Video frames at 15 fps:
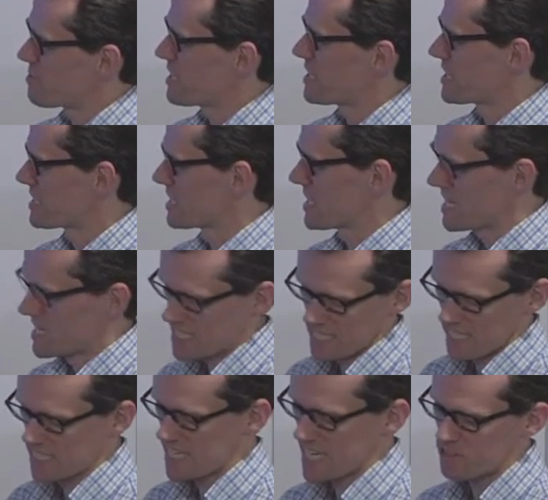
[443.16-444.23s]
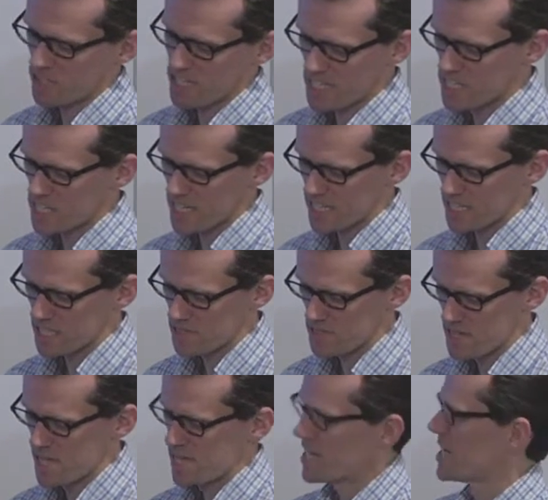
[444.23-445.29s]
speaking that it's an integrity check.
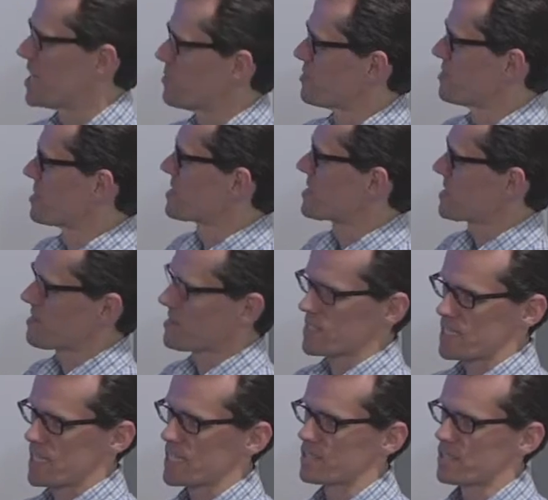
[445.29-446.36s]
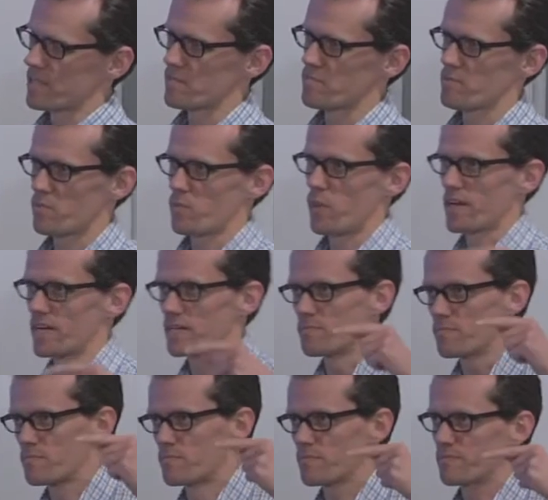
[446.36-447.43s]
I want to say that when I
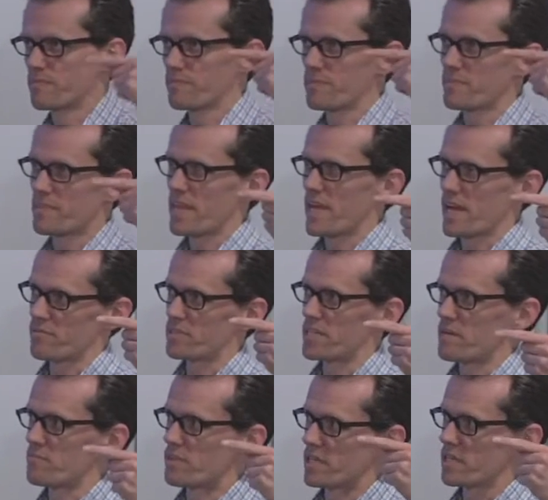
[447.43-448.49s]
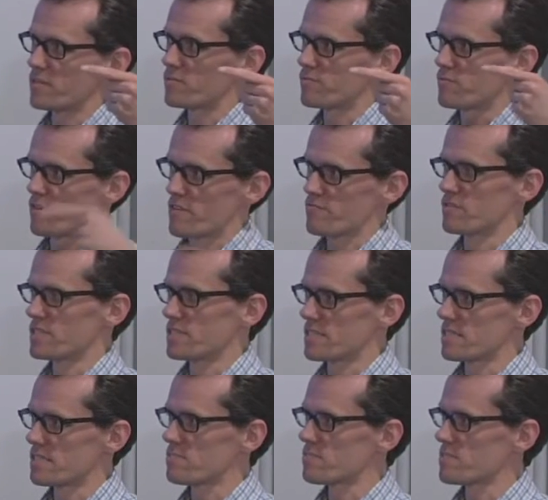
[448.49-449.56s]
have a number that
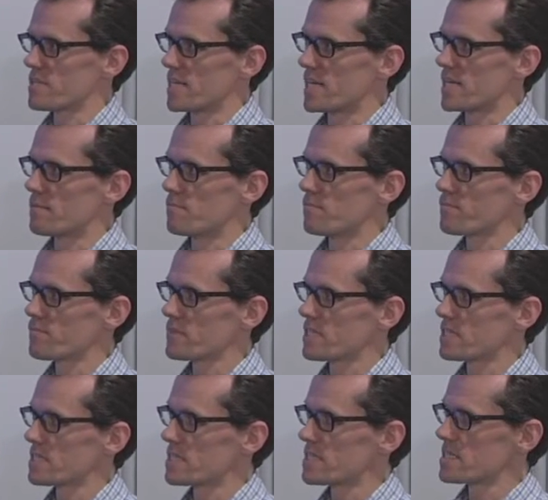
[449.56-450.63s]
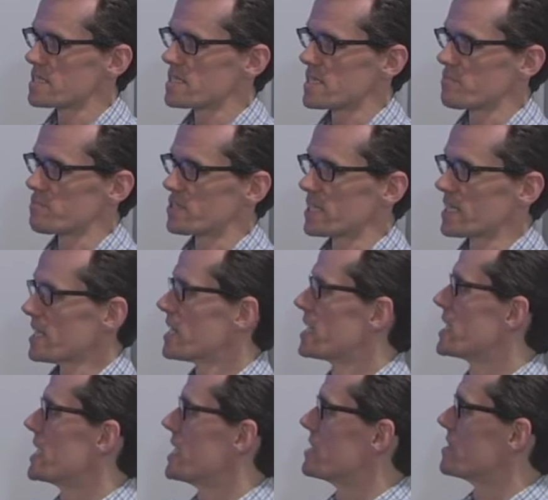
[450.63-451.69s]
references something
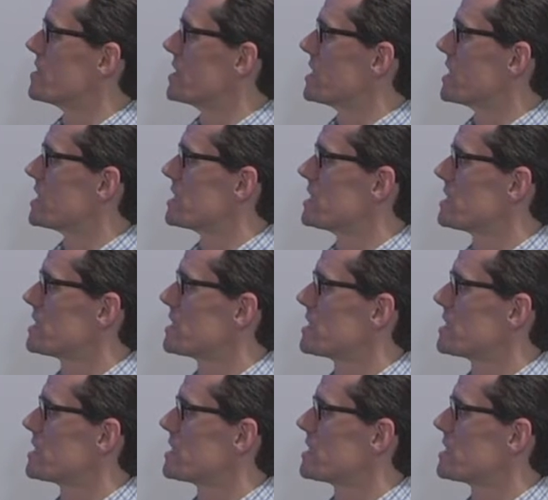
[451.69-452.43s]
in the